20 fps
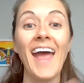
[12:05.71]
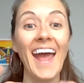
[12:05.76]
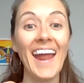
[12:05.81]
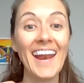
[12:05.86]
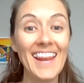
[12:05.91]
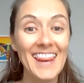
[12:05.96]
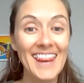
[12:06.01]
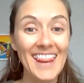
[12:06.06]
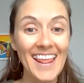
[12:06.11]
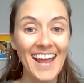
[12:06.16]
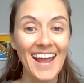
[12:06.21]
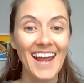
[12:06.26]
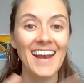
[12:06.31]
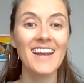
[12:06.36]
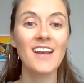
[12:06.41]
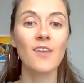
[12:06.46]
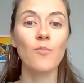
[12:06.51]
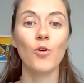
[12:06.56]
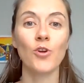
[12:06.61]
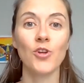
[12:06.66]
And
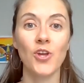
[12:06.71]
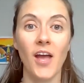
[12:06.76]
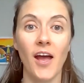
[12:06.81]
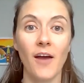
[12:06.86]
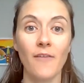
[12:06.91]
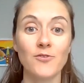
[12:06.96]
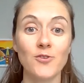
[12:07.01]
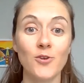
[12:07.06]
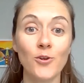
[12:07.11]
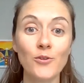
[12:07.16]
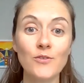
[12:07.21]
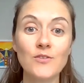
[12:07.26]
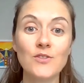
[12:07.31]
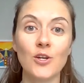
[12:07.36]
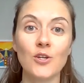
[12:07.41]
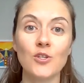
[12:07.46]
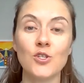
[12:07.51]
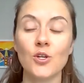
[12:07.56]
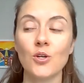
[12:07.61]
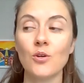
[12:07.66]
then what you have to
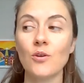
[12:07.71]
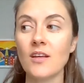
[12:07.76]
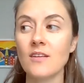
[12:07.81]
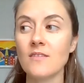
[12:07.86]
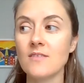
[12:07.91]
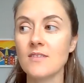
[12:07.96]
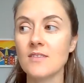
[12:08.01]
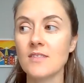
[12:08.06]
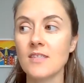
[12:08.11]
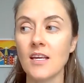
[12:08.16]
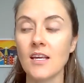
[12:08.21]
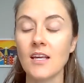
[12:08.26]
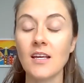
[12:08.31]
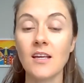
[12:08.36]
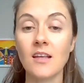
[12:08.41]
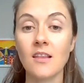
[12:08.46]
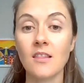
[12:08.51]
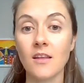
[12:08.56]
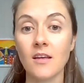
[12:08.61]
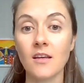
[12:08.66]
also do is
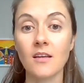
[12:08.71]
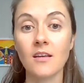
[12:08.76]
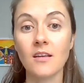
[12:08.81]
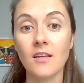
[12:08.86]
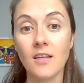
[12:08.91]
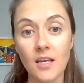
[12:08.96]
see the